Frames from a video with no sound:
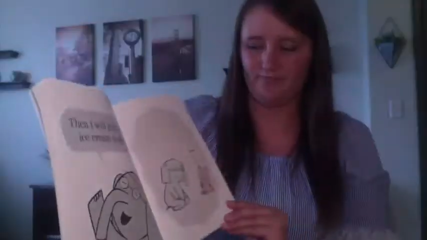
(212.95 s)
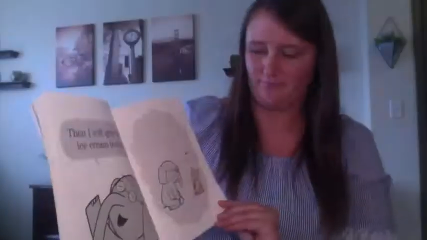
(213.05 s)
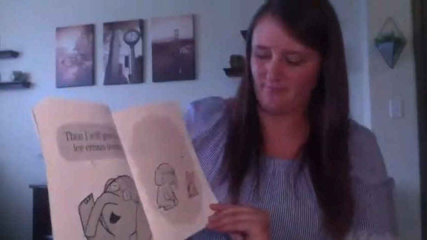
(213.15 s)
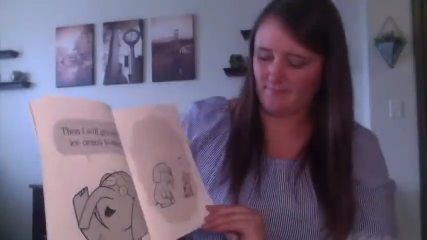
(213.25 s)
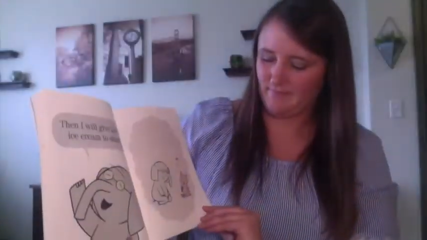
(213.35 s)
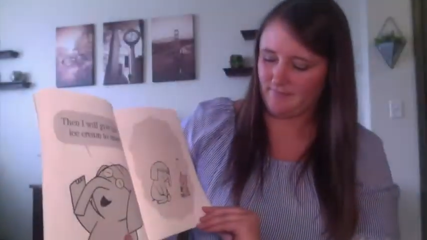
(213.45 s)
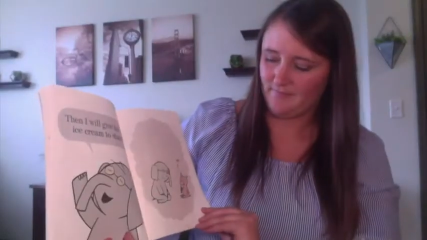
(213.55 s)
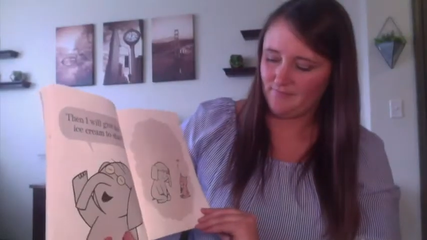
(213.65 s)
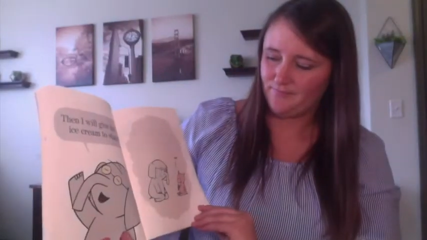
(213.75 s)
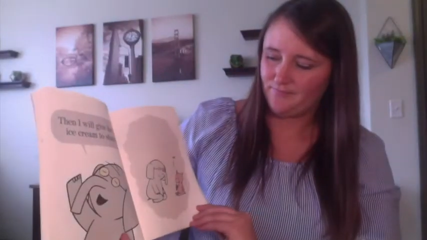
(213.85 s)

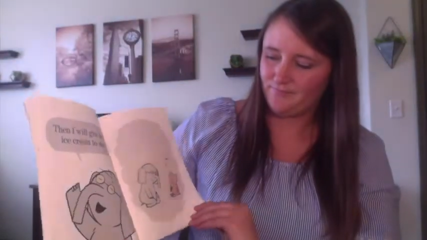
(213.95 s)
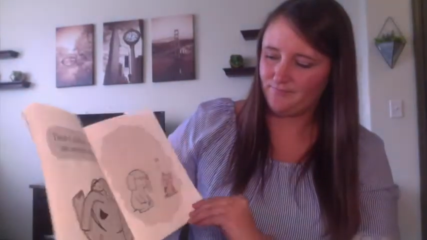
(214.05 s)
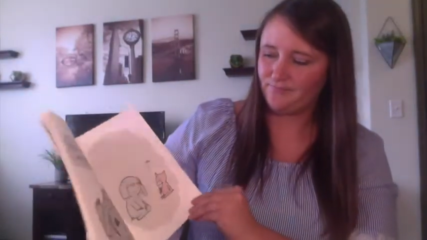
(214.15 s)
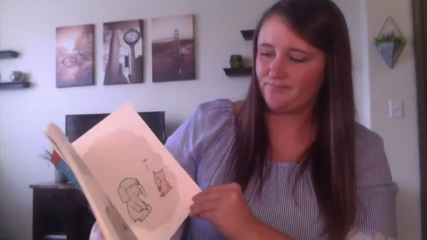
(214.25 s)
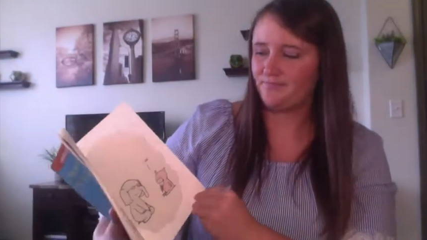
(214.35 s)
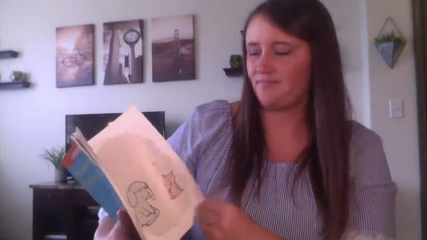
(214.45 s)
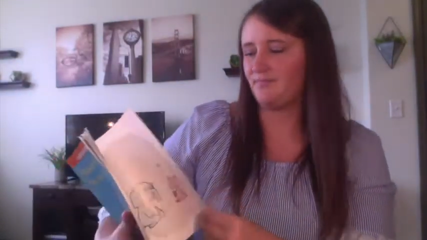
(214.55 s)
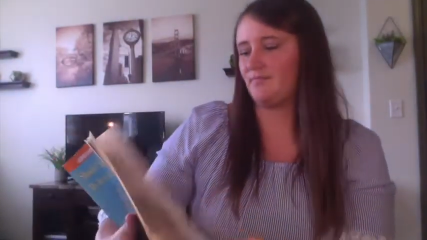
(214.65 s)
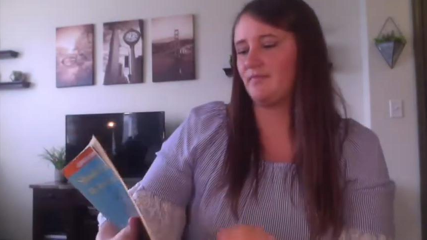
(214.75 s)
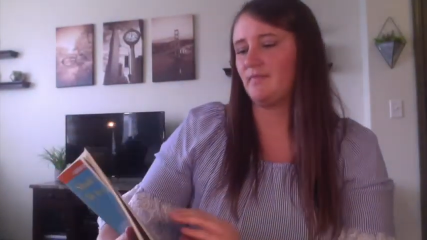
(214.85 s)

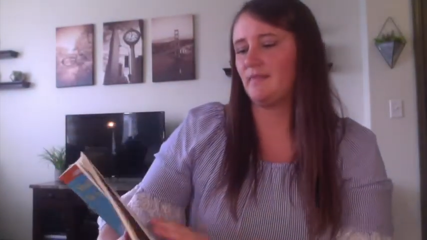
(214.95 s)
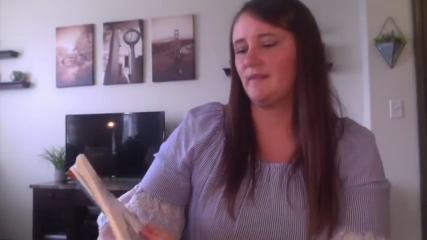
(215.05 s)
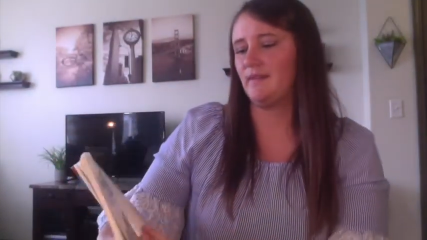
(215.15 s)
Nobody speaks.